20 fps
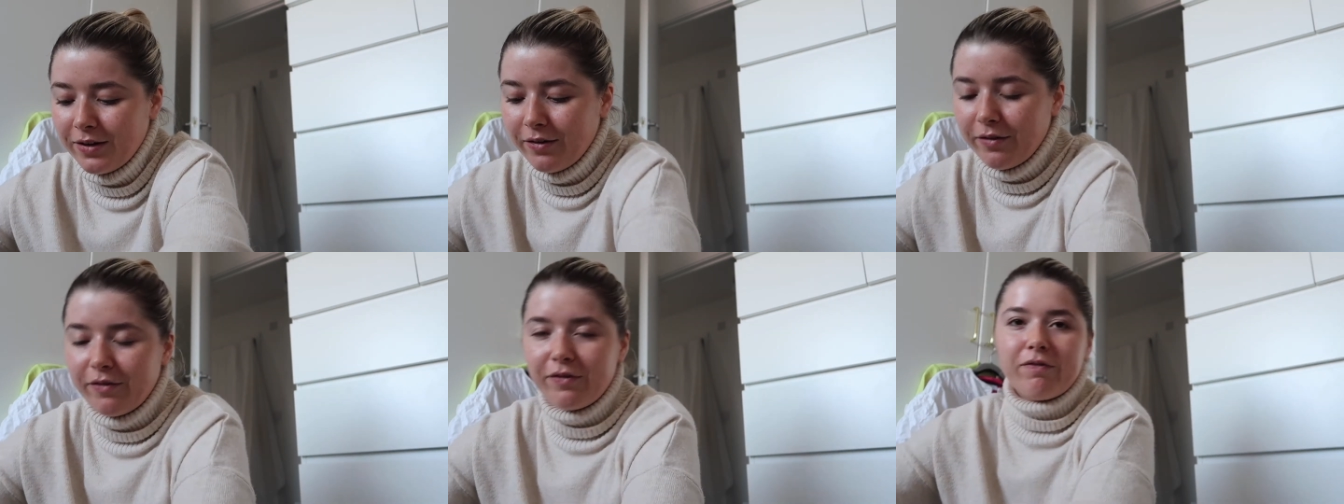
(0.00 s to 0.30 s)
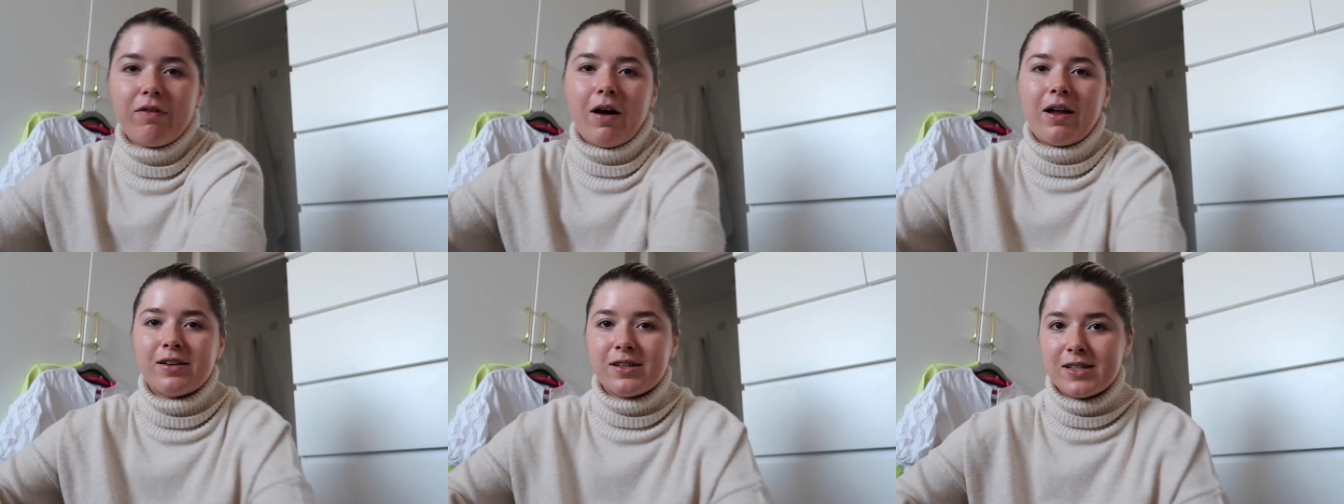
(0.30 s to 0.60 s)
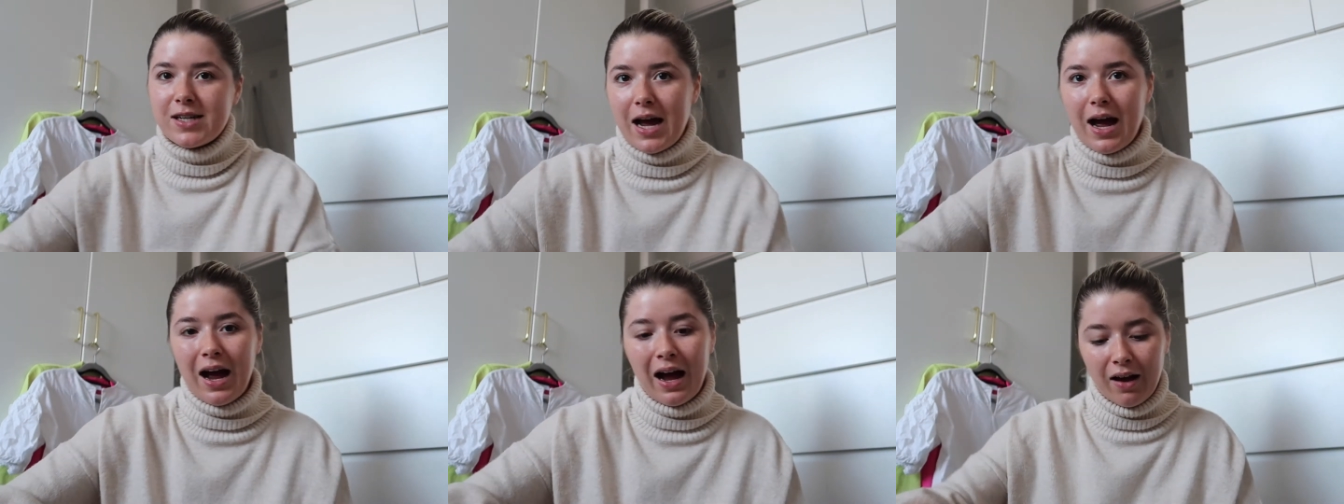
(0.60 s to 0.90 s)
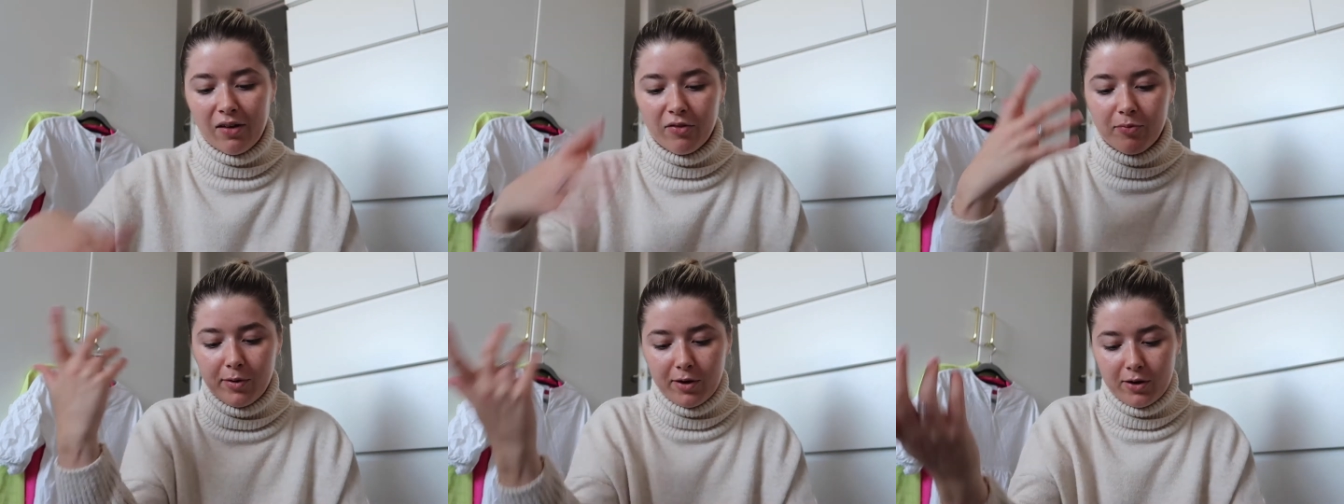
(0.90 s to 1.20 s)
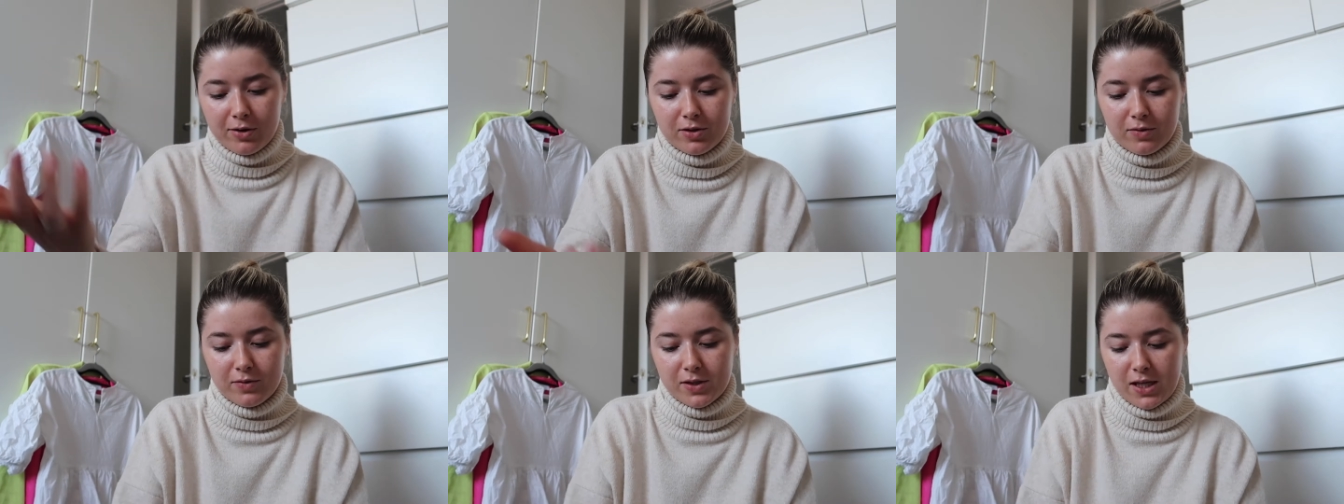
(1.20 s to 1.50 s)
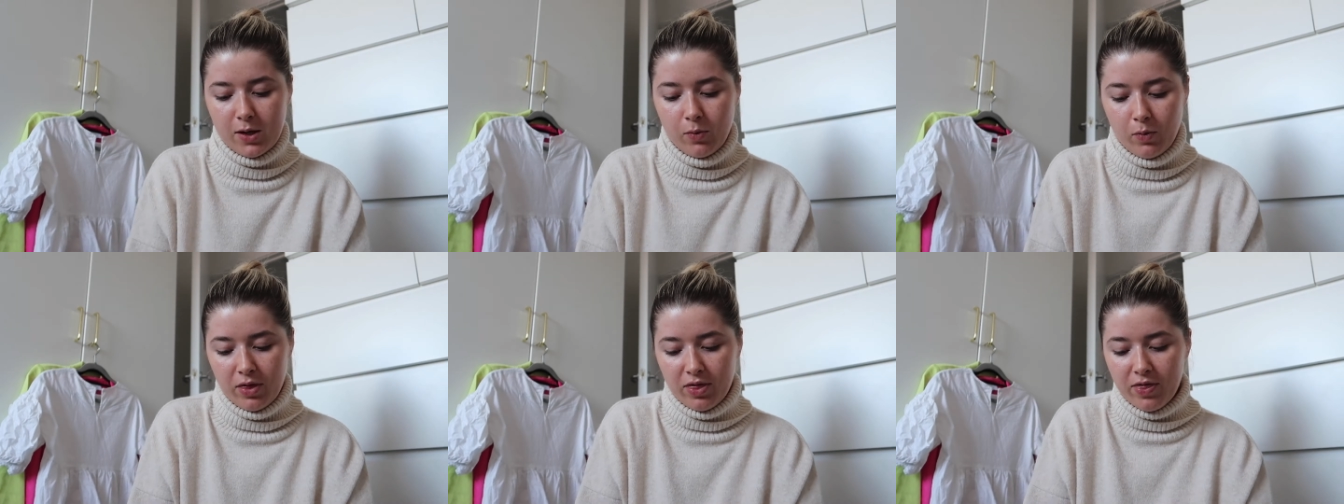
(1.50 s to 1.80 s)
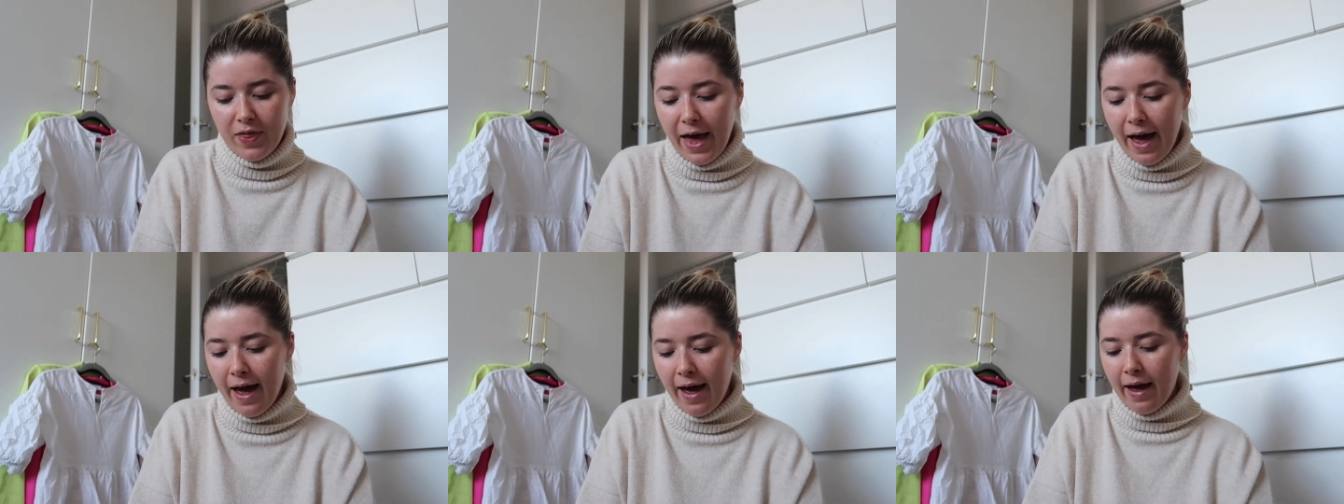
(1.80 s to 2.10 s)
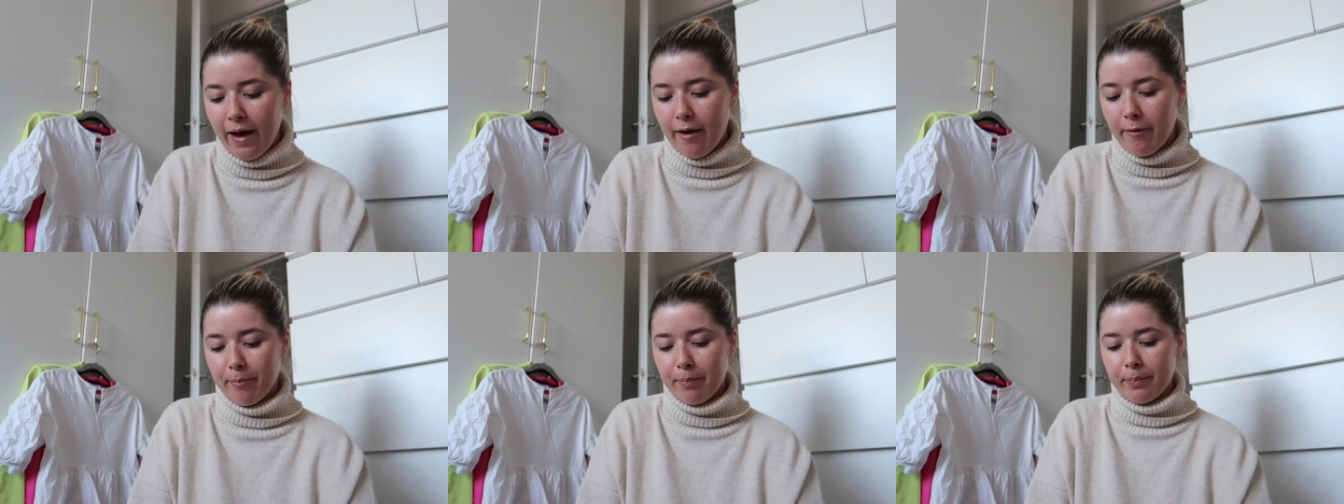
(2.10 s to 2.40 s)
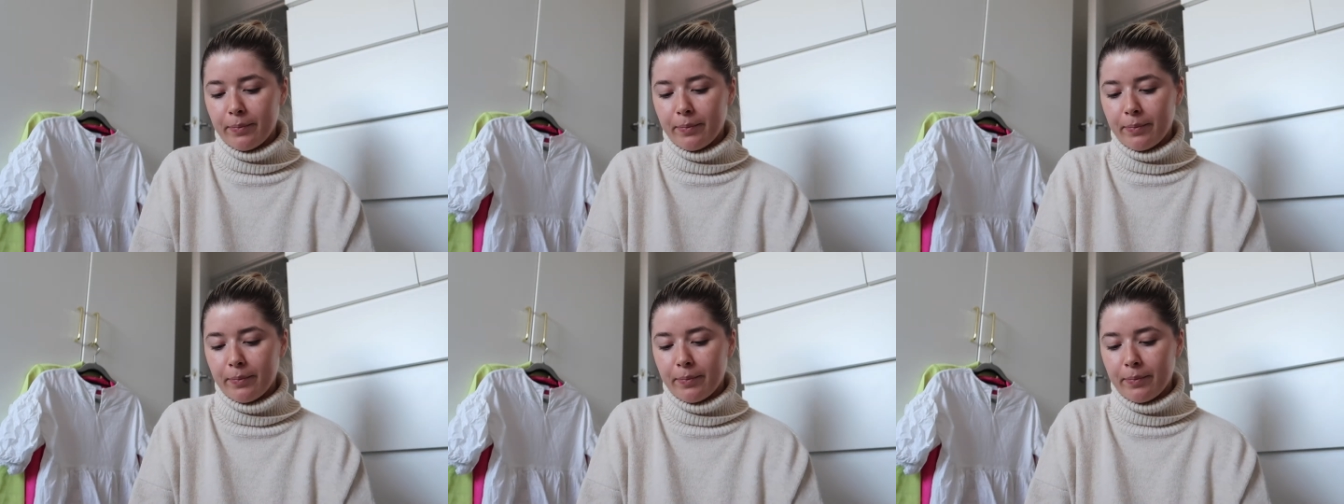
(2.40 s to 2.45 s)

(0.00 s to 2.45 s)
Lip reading: fun to have because, obviously, we're there.